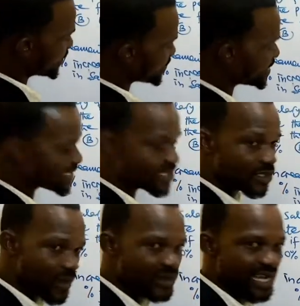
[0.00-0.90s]
This is the
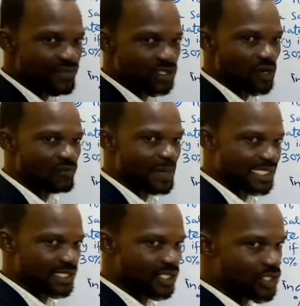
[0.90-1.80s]
real definition of
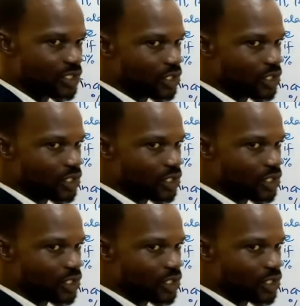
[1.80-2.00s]
percentage.